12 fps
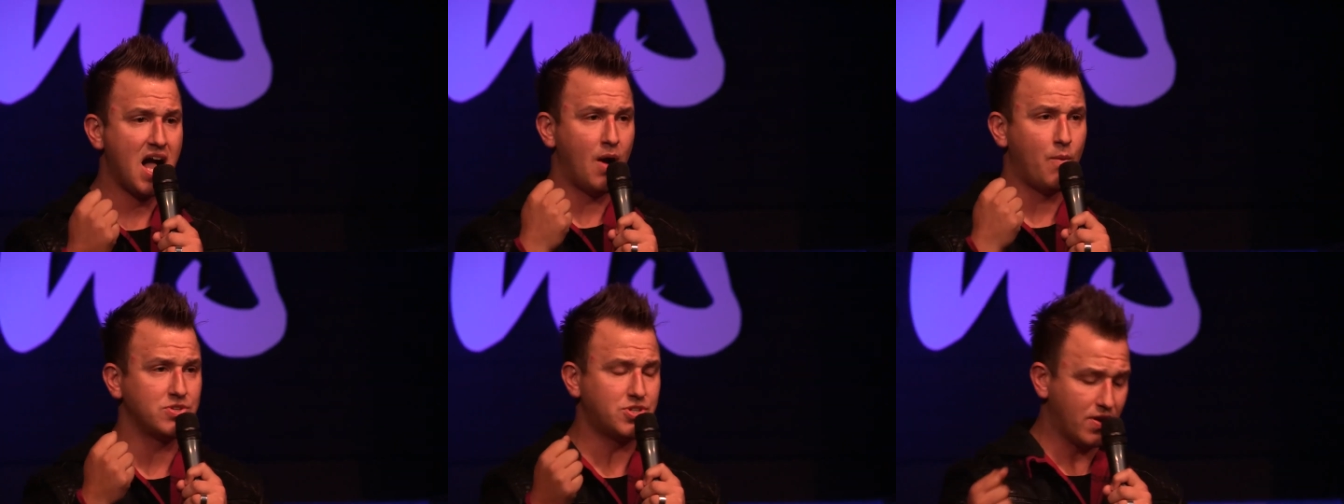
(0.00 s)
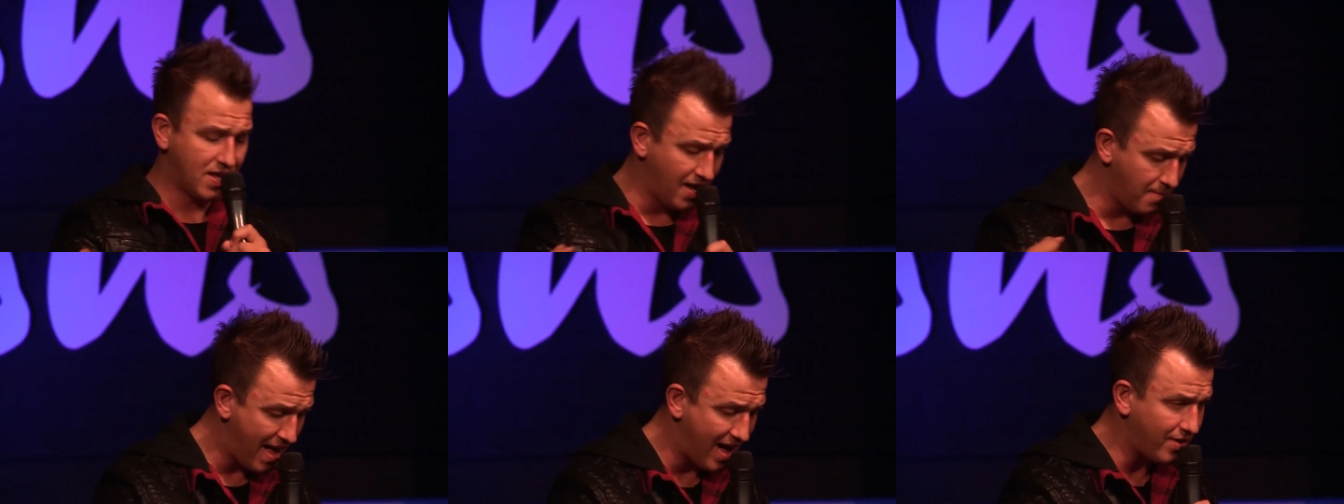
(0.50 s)
I want you to
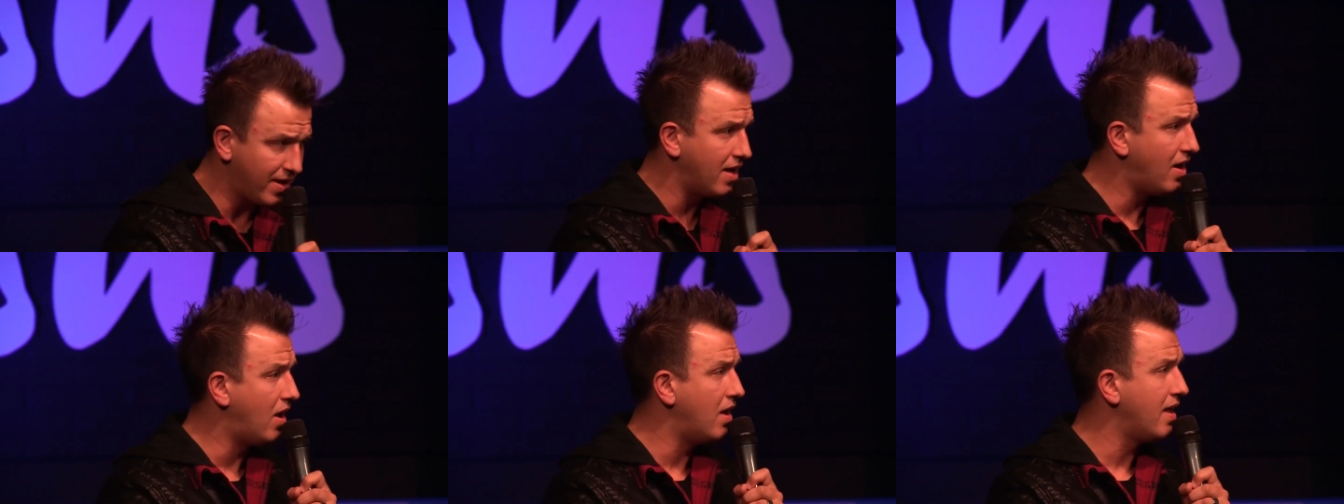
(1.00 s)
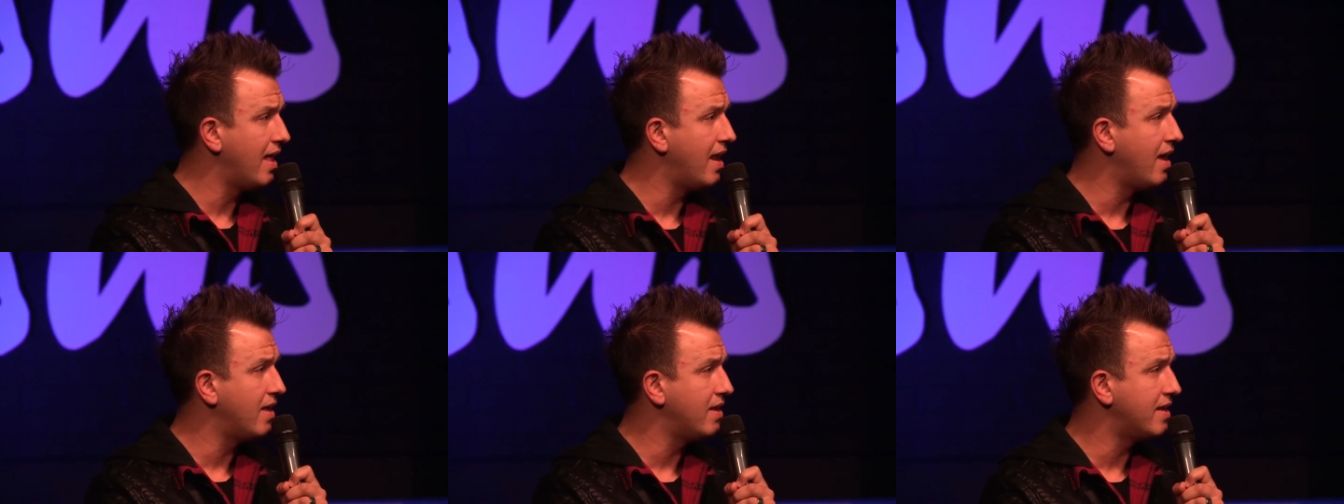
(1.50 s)
come out and,
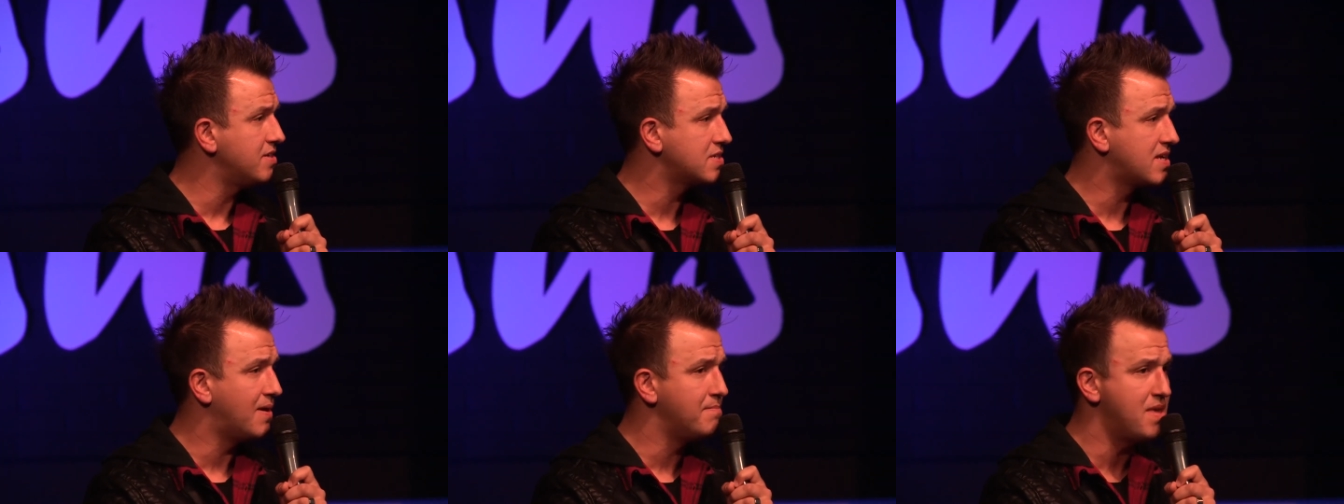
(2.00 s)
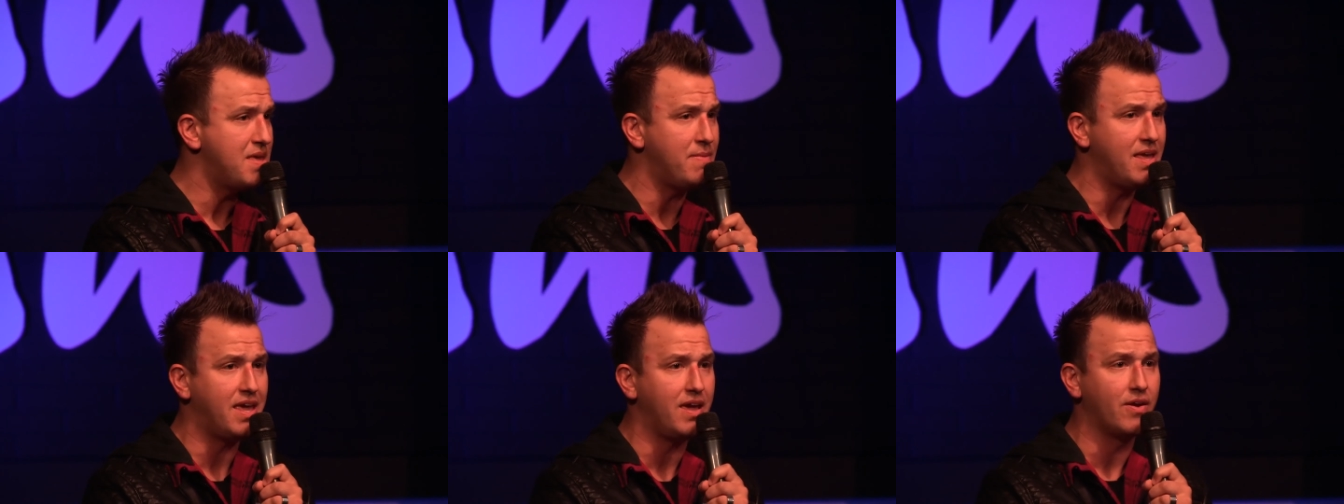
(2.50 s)
and just come meet
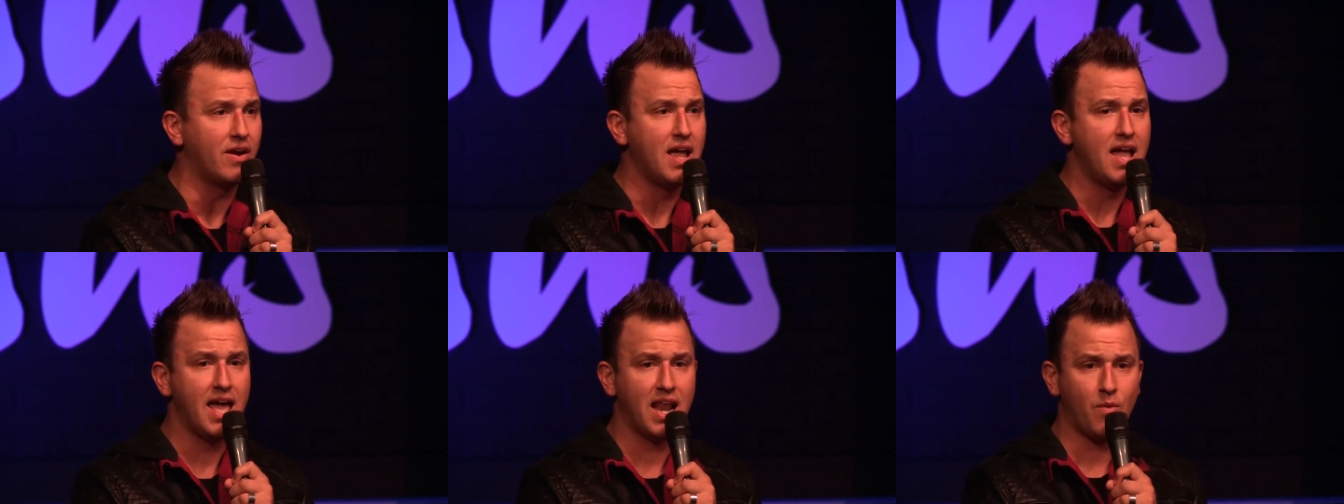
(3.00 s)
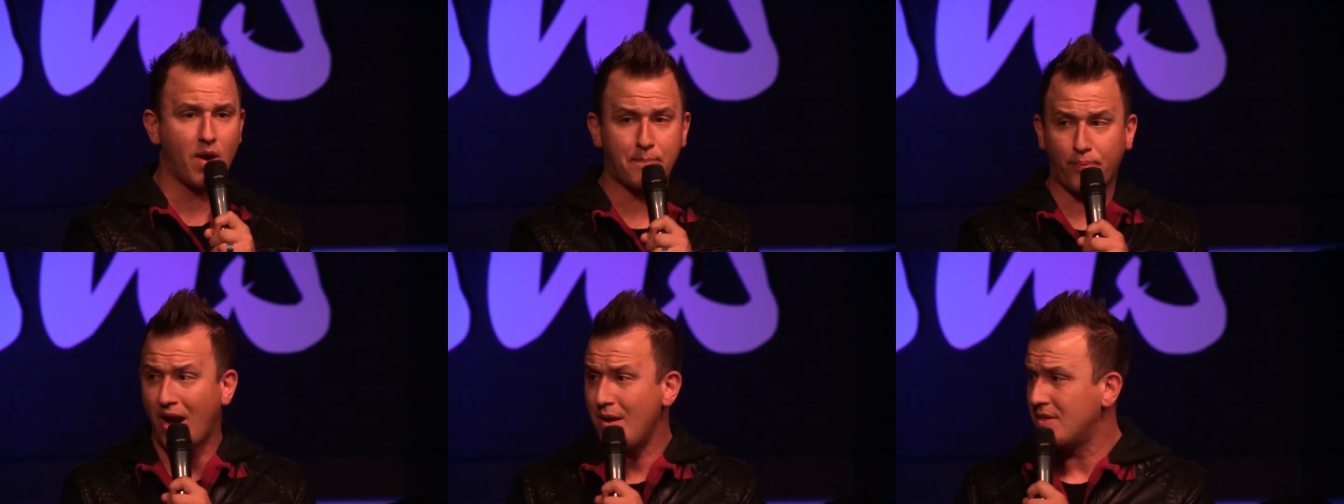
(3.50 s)
me here, and I want
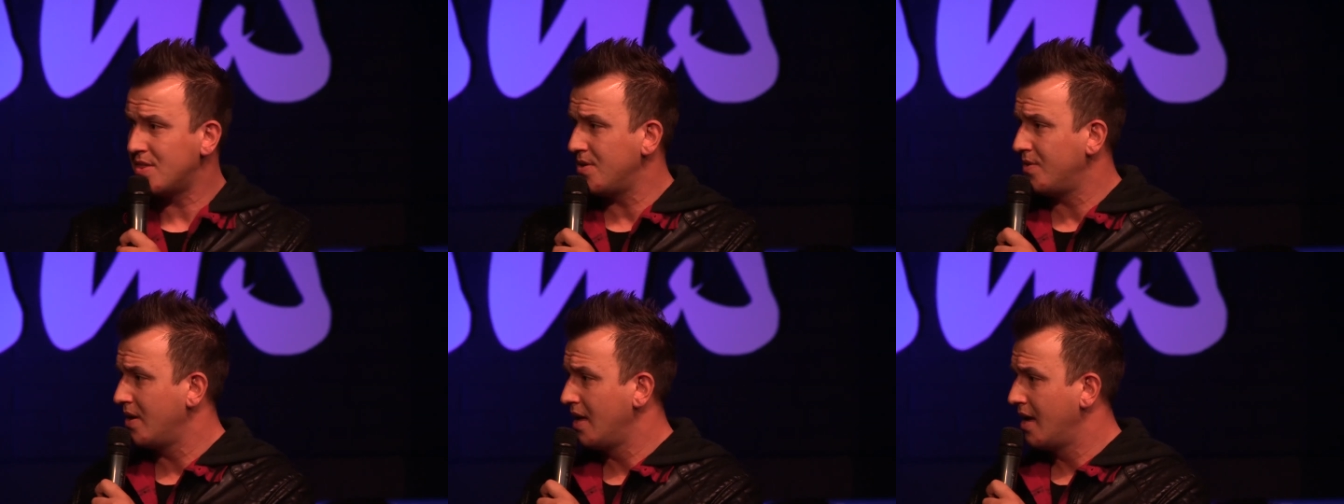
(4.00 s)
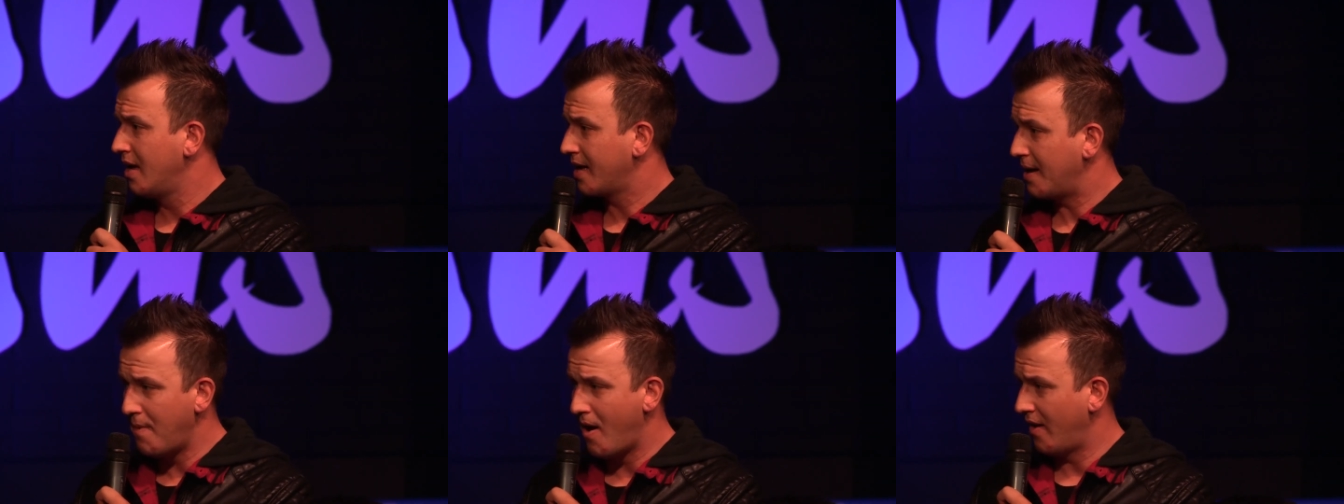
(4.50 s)
to pray with you.
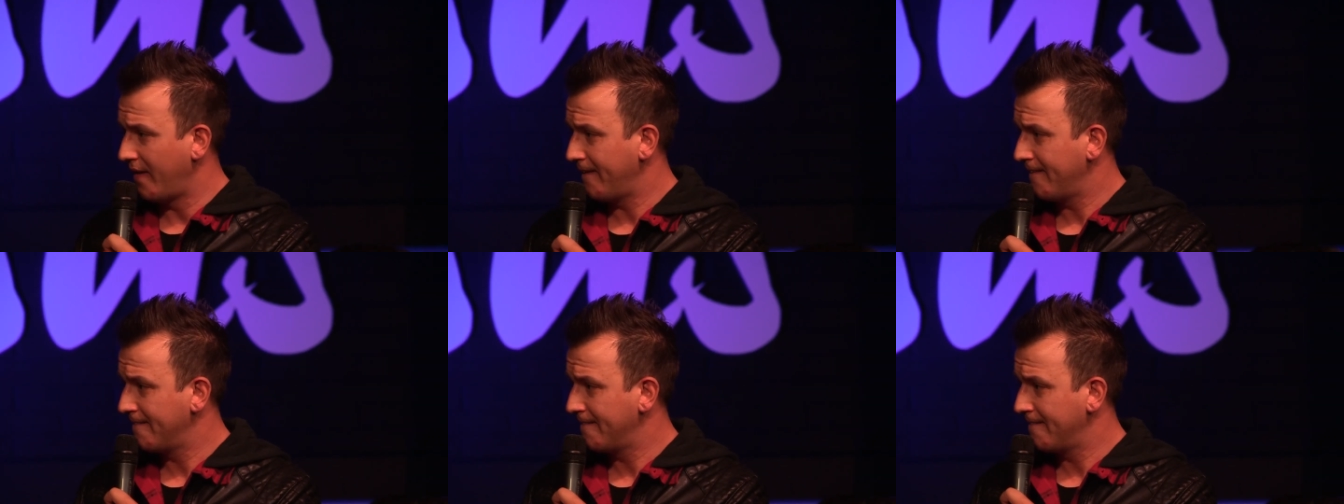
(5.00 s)
Come on.